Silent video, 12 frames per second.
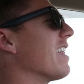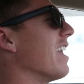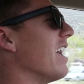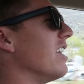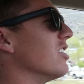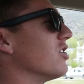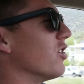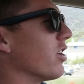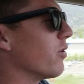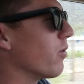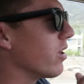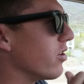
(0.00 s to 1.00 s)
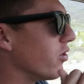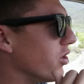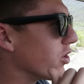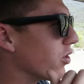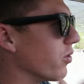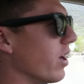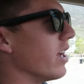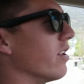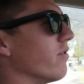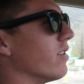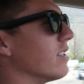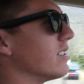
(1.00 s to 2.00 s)
Okay, so they're gonna wanna know your
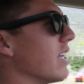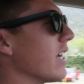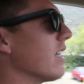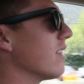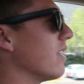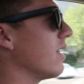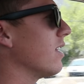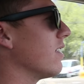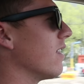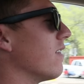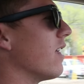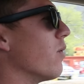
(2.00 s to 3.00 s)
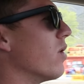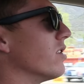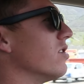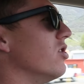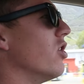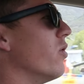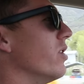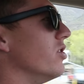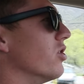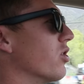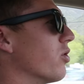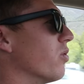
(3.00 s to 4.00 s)
creative. The second thing that they want to know
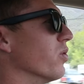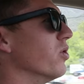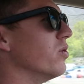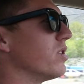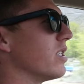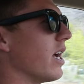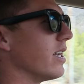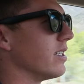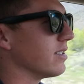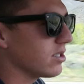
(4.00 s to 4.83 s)
is your crew size.